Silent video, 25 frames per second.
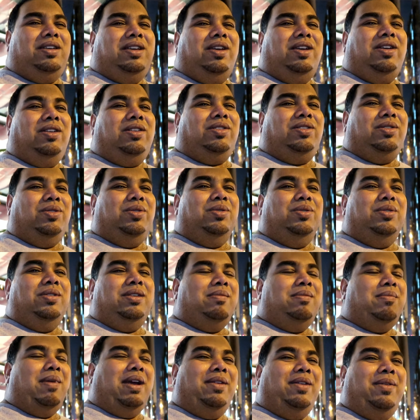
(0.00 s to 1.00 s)
see you
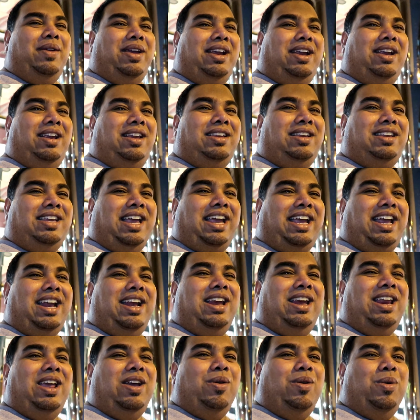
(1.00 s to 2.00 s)
soon. By the way,
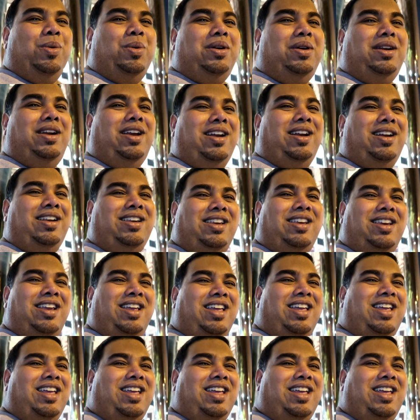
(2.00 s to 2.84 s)
second day over done,